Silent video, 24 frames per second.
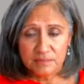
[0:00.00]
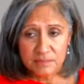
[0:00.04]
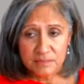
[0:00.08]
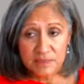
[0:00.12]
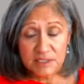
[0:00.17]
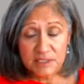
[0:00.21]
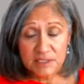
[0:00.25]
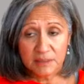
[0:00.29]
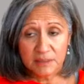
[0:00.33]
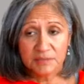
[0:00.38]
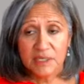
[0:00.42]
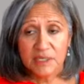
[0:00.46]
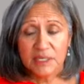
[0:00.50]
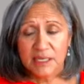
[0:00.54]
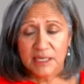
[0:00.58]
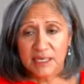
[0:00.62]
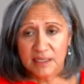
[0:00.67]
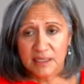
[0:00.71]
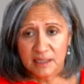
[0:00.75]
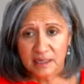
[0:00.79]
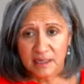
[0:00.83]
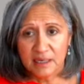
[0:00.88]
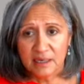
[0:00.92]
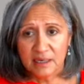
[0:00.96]
something I
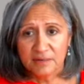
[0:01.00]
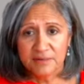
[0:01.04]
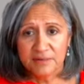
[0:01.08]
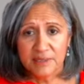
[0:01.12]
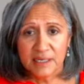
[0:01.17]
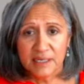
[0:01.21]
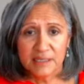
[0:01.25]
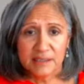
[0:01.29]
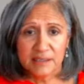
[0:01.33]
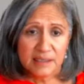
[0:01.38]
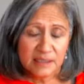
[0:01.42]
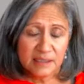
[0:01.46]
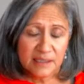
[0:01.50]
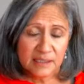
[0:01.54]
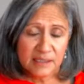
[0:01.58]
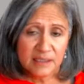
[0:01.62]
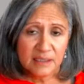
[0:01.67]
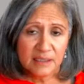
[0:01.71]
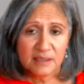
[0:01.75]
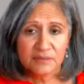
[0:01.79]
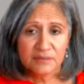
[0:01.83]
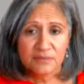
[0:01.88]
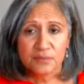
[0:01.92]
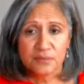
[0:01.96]
love, and I
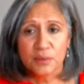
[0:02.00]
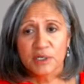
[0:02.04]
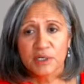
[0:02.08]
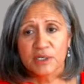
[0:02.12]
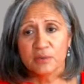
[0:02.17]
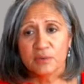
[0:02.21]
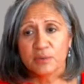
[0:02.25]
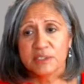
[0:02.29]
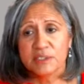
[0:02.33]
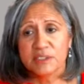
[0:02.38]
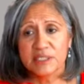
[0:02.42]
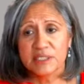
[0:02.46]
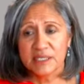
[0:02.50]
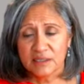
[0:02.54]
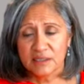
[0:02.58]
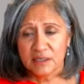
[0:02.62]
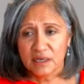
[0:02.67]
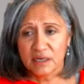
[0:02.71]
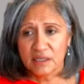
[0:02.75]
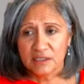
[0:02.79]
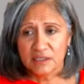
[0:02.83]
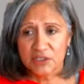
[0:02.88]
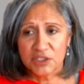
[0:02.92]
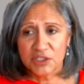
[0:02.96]
love working with
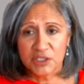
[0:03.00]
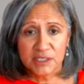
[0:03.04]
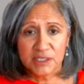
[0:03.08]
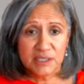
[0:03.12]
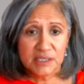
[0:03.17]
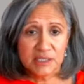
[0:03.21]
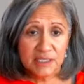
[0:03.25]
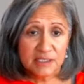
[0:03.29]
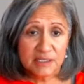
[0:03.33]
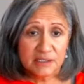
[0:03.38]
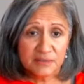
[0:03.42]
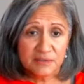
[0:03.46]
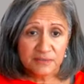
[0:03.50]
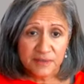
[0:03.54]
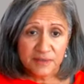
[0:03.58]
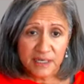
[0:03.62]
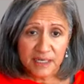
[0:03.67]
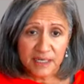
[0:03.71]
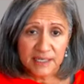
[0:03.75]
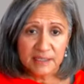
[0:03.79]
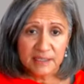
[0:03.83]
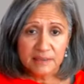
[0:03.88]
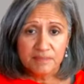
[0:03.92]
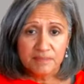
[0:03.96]
technology. I think it's
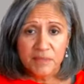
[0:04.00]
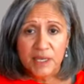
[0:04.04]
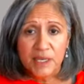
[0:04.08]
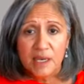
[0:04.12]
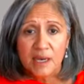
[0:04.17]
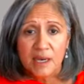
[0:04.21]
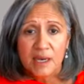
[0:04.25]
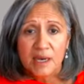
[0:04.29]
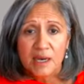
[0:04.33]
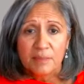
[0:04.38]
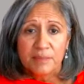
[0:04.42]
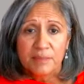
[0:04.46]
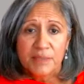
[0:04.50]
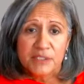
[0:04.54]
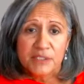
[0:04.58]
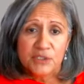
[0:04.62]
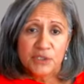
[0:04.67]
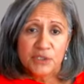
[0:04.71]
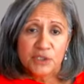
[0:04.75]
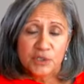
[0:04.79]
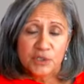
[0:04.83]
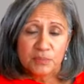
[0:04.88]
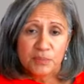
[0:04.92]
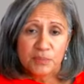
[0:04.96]
fun. But
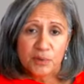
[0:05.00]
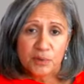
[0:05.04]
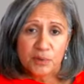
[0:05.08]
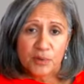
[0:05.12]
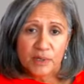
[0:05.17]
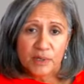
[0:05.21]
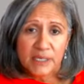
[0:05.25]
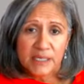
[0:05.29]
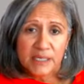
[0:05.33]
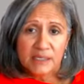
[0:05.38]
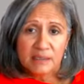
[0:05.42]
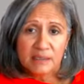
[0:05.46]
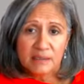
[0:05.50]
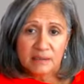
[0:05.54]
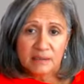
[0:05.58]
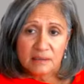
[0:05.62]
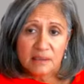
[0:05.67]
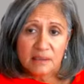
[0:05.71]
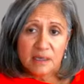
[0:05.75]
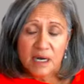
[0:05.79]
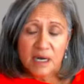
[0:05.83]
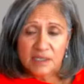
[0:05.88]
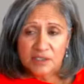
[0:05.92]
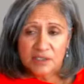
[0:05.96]
to your point,
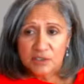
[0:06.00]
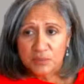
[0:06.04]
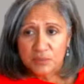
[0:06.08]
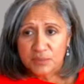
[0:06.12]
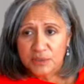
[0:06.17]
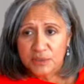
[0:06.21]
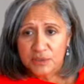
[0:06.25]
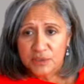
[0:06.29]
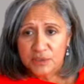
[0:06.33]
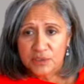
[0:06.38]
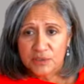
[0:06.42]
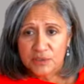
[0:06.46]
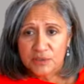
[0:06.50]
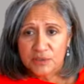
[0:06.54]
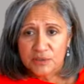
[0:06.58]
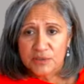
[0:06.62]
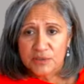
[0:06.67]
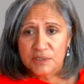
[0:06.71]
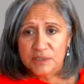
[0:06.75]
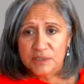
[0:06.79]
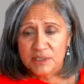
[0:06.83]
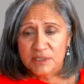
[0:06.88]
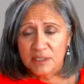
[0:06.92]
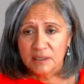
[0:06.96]
cost to
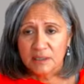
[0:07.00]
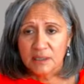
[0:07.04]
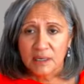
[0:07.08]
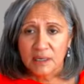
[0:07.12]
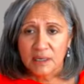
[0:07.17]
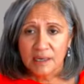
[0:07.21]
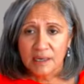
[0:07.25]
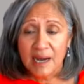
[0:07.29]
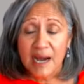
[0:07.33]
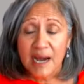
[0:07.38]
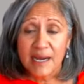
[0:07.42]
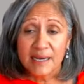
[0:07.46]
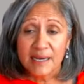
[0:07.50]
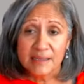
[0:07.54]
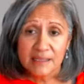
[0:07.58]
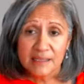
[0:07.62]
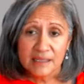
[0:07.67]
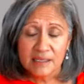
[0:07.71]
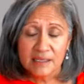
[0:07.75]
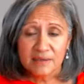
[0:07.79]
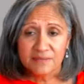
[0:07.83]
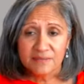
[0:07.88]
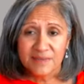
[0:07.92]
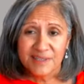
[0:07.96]
produce, I
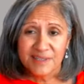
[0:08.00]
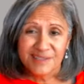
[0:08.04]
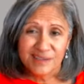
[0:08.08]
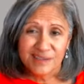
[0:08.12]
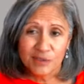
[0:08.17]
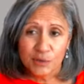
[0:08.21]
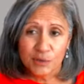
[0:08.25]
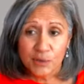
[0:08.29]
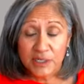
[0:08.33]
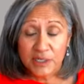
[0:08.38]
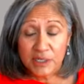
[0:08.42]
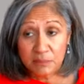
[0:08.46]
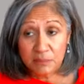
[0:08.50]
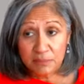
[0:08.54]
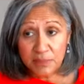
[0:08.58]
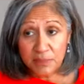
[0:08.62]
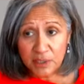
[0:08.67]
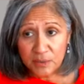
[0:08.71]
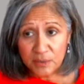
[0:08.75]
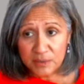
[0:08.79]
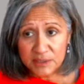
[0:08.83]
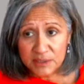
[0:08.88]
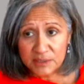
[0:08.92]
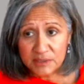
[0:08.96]
think of it in three
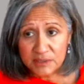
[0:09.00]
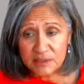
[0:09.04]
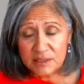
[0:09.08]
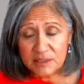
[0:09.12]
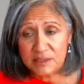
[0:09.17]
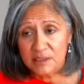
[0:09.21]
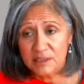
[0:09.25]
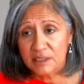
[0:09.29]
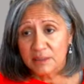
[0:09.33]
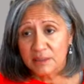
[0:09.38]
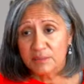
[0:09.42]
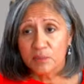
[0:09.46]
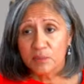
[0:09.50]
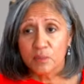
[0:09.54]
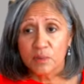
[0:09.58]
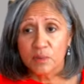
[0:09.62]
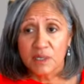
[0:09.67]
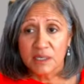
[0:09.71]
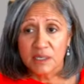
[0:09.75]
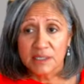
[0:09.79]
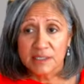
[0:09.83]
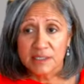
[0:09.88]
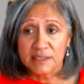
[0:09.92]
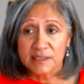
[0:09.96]
components. Number
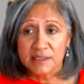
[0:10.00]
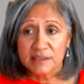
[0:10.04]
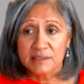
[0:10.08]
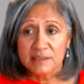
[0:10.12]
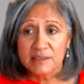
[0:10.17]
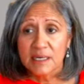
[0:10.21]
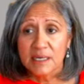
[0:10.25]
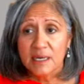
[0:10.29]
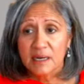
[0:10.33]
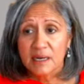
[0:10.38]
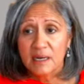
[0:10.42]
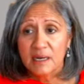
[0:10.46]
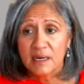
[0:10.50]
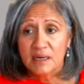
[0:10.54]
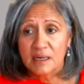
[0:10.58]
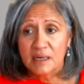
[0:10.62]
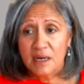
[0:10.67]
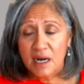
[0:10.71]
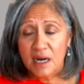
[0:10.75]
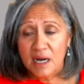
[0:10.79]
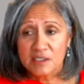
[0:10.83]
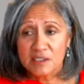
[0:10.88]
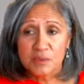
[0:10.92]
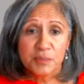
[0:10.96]
one is
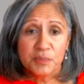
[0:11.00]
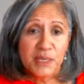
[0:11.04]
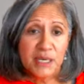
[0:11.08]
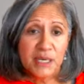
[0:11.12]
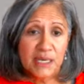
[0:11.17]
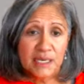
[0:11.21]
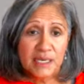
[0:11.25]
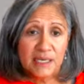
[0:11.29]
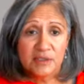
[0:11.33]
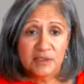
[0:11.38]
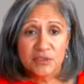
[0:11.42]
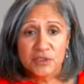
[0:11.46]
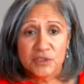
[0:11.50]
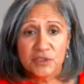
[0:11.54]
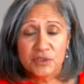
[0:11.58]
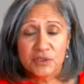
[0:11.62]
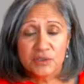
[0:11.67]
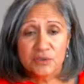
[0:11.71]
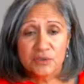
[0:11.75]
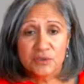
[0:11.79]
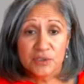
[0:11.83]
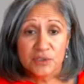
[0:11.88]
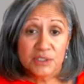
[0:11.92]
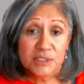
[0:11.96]
cost paid to
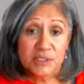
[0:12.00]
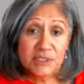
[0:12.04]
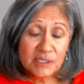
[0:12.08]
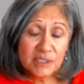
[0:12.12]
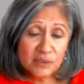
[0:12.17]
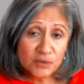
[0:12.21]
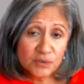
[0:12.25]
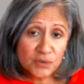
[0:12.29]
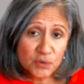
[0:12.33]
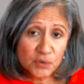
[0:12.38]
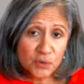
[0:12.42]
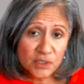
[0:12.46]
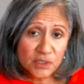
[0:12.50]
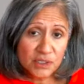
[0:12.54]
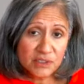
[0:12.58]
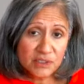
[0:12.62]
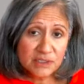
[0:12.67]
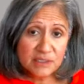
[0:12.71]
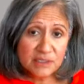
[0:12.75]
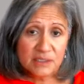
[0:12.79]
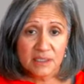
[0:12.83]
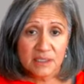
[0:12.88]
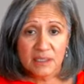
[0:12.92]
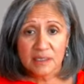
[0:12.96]
your sales
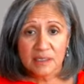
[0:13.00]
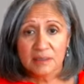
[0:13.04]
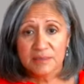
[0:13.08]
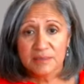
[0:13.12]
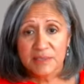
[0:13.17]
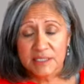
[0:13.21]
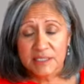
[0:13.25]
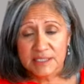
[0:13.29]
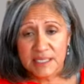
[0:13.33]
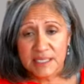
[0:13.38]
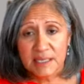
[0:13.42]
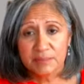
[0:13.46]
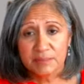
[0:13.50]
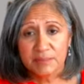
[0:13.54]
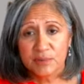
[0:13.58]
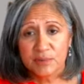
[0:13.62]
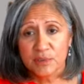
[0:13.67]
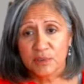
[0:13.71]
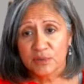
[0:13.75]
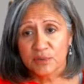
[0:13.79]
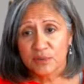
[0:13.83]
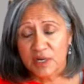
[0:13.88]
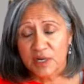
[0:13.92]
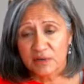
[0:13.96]
source, example,
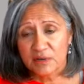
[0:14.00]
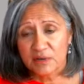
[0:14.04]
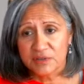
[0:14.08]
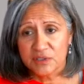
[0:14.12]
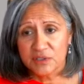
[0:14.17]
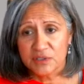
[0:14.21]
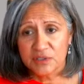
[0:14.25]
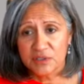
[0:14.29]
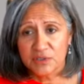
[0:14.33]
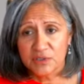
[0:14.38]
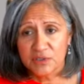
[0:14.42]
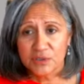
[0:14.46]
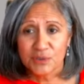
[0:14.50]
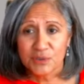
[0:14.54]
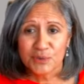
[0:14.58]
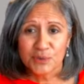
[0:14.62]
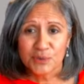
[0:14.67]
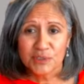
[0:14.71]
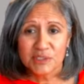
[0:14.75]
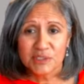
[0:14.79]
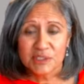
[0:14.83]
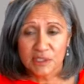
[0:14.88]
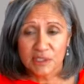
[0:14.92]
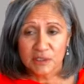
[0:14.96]
loan officers who
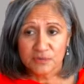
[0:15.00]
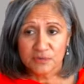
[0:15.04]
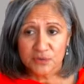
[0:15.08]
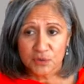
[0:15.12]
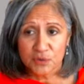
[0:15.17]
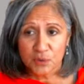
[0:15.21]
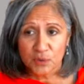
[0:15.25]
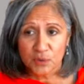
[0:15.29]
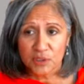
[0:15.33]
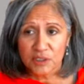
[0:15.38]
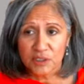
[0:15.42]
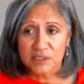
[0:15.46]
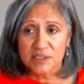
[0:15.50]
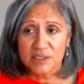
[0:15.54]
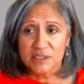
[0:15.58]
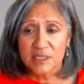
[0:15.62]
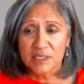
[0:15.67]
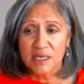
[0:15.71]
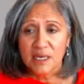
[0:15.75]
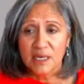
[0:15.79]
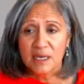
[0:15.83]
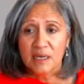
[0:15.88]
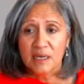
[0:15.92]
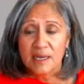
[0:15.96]
are self-source,
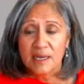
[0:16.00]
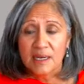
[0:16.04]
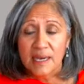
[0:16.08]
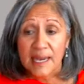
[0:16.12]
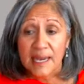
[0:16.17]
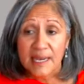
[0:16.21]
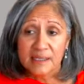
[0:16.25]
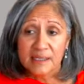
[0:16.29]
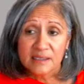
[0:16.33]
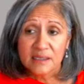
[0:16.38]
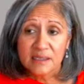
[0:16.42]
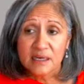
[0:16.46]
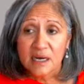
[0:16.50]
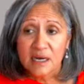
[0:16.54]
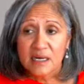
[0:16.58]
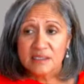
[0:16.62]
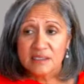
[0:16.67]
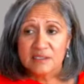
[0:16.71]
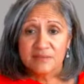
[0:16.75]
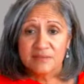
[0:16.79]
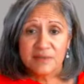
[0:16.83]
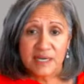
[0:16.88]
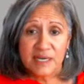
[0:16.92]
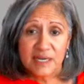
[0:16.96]
and the
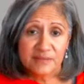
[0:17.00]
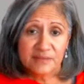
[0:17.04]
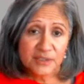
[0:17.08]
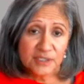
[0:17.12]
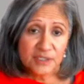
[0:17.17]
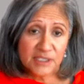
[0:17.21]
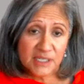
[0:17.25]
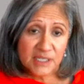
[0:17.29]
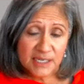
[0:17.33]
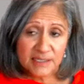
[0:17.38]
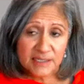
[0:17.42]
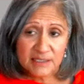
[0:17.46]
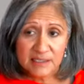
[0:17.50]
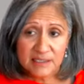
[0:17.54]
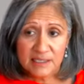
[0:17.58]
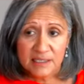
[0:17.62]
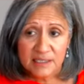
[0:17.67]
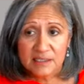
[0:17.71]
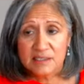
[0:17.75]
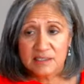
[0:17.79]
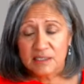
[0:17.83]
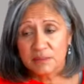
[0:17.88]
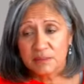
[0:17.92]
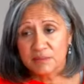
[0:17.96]
cost of
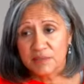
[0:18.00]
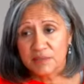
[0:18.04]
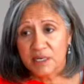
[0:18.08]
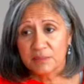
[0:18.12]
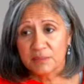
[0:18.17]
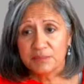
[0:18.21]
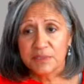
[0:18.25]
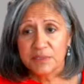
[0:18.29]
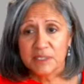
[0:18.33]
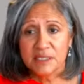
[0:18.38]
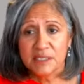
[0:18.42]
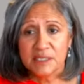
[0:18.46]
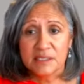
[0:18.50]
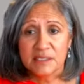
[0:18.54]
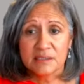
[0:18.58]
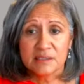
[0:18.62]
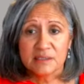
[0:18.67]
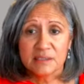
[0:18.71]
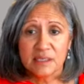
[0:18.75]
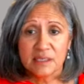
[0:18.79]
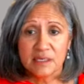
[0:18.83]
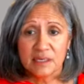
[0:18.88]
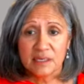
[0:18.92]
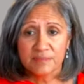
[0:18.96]
advertising. Some
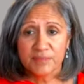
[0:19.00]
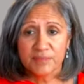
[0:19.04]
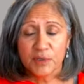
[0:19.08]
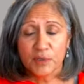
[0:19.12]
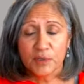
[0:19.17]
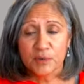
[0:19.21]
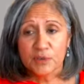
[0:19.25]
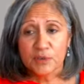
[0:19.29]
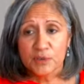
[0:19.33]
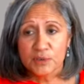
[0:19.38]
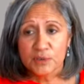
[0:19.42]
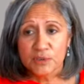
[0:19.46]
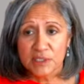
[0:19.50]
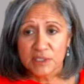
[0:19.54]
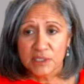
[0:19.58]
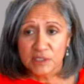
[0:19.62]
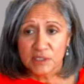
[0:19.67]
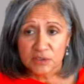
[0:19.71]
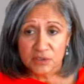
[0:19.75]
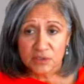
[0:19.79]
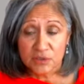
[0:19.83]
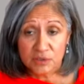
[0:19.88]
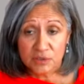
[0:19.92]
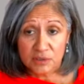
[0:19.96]
companies don't use
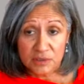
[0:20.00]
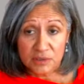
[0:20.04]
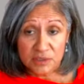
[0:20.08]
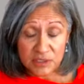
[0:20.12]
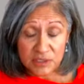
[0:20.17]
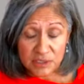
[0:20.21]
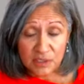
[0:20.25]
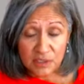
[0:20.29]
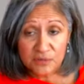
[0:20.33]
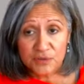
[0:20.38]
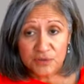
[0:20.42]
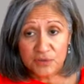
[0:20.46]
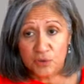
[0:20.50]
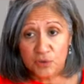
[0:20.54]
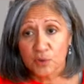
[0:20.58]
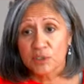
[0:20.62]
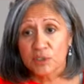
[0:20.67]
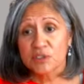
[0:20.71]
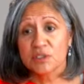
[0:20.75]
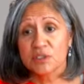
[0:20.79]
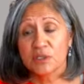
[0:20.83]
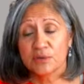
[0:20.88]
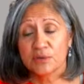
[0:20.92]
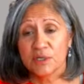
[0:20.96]

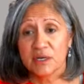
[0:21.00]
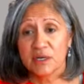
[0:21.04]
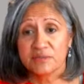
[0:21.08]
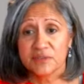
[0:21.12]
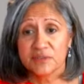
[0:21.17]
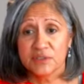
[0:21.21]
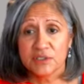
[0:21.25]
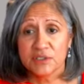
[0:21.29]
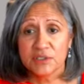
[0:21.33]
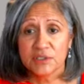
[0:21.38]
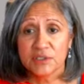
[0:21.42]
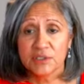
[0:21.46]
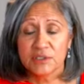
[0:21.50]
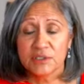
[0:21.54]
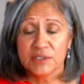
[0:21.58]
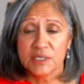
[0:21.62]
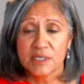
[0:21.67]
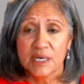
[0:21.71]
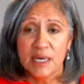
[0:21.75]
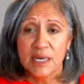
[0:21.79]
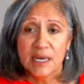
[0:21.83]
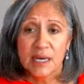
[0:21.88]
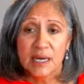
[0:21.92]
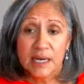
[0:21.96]
self-source loan officers.
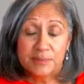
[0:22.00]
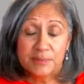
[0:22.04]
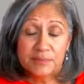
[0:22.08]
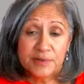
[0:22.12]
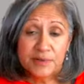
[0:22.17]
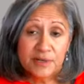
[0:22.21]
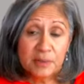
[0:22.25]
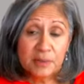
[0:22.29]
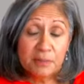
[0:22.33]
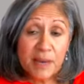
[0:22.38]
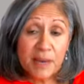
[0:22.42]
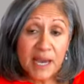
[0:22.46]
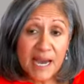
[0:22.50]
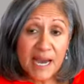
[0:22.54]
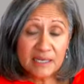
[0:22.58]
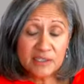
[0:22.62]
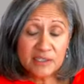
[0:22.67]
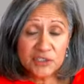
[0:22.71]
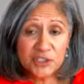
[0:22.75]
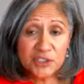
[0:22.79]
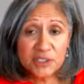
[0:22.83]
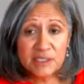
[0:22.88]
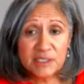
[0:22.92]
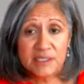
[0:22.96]
I'm very
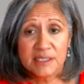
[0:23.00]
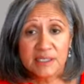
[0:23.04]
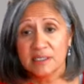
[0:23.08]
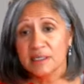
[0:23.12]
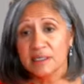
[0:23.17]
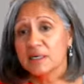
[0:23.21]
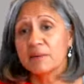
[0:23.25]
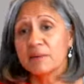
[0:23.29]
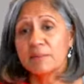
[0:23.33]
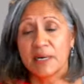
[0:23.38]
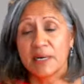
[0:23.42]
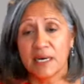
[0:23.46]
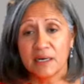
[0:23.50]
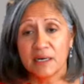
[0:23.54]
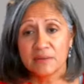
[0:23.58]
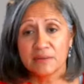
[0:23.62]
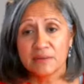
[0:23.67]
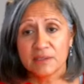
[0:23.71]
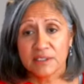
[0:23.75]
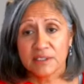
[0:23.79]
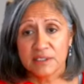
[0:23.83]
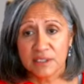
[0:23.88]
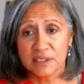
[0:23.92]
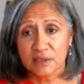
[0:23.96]
passionate
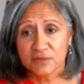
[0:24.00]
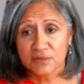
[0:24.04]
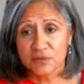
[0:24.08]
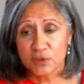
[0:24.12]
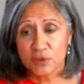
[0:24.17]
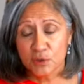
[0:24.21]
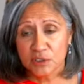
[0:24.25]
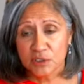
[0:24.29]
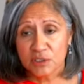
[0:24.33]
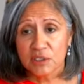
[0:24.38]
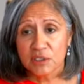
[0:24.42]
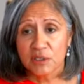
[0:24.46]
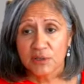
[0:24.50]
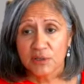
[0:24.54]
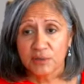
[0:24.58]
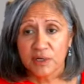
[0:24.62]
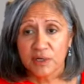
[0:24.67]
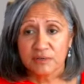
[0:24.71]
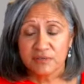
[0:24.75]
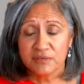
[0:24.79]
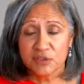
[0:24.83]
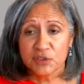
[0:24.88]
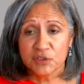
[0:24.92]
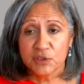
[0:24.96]
about the self-source loan
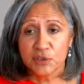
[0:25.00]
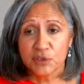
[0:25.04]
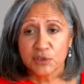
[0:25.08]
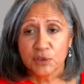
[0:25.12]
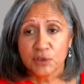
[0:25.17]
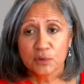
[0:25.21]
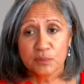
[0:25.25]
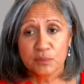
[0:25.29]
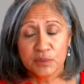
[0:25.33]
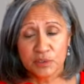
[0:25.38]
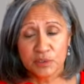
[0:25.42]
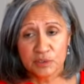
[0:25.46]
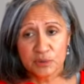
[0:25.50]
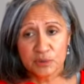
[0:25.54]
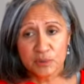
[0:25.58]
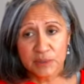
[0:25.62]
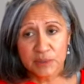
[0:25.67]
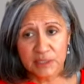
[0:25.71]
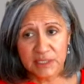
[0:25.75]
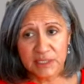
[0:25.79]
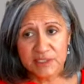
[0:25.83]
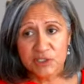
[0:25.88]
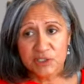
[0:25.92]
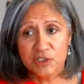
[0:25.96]
officer who builds
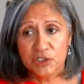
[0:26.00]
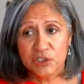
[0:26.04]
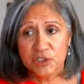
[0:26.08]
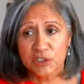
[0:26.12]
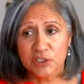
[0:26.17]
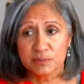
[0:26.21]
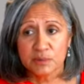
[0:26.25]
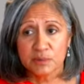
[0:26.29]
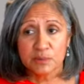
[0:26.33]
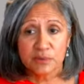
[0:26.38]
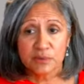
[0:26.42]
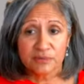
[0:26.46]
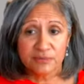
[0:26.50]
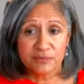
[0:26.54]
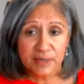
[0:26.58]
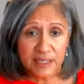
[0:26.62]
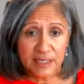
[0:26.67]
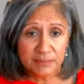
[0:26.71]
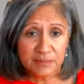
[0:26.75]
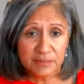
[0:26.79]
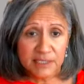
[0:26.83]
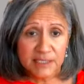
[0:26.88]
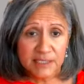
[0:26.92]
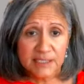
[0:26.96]
relationships with
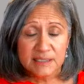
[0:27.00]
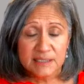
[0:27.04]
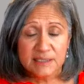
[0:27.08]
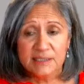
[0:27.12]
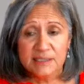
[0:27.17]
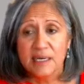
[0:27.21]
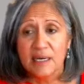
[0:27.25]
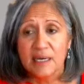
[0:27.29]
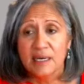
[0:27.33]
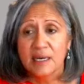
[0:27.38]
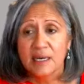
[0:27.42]
families.